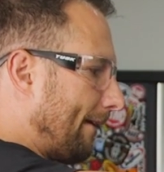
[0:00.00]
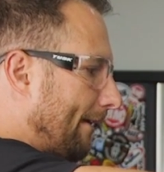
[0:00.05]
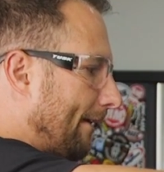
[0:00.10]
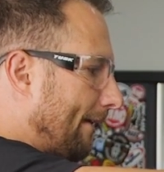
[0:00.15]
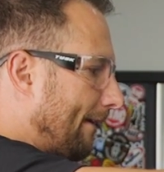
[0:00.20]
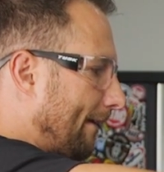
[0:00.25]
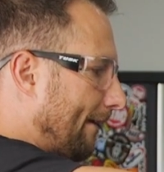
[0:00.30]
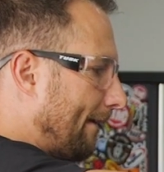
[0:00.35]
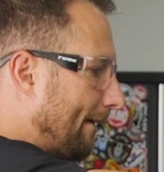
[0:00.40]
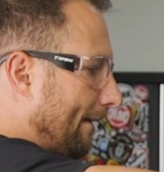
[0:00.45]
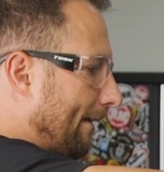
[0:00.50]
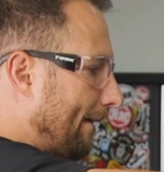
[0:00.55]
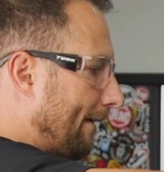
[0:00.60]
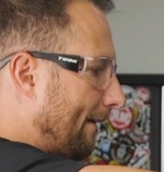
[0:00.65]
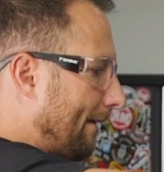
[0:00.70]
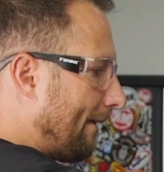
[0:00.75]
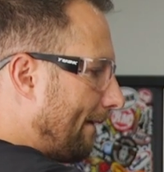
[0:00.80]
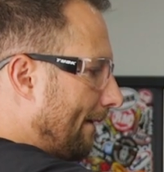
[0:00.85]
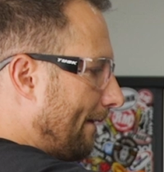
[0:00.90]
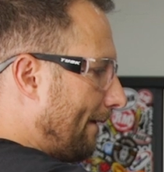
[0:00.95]
the
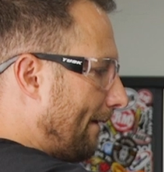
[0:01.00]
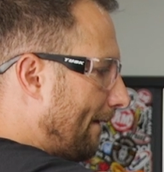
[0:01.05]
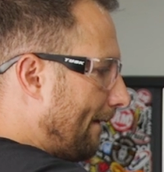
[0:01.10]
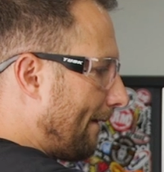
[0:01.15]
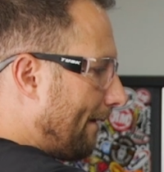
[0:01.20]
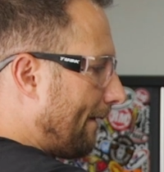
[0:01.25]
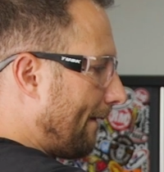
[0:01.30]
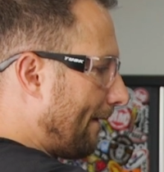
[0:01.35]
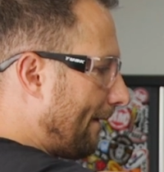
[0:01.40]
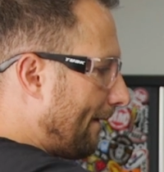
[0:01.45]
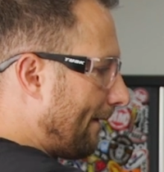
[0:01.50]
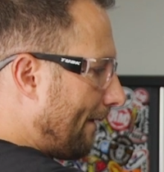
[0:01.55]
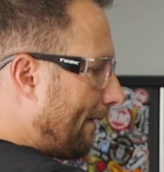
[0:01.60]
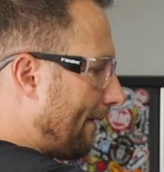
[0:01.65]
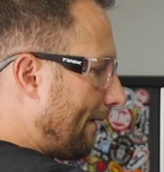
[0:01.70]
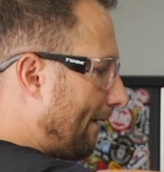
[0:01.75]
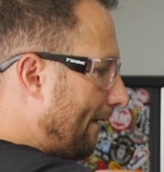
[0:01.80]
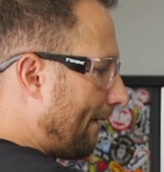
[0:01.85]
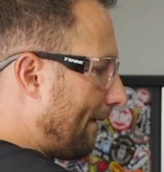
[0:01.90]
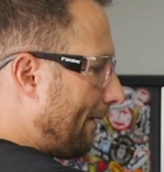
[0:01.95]
spring compressed
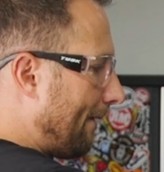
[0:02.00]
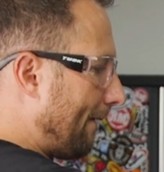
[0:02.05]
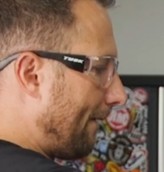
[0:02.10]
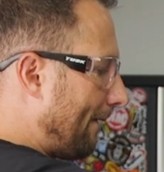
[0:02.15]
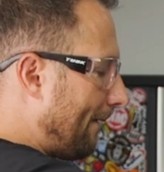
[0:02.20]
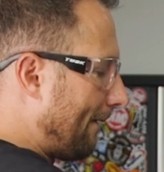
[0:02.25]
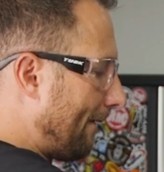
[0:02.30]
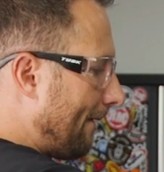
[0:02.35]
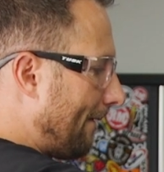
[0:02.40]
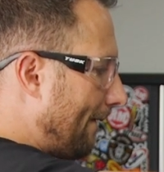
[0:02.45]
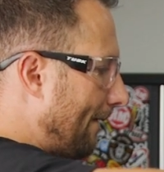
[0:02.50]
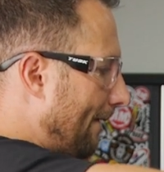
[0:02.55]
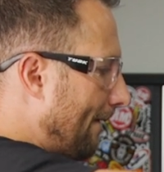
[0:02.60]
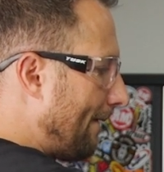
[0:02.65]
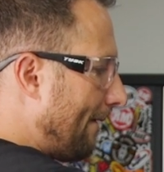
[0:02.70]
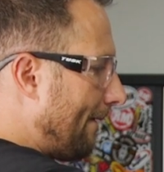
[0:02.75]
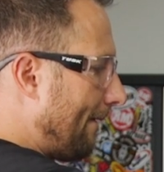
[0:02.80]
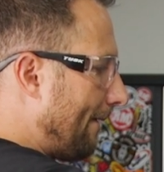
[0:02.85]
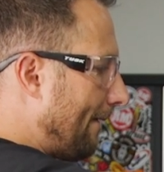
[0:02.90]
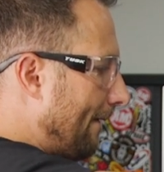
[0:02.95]
10
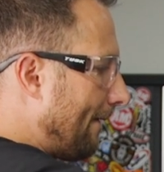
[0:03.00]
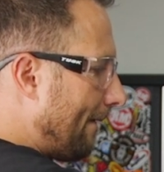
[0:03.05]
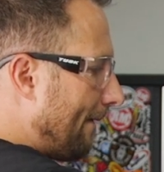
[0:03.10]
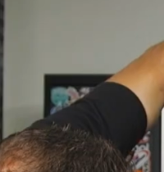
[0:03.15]
millimeters.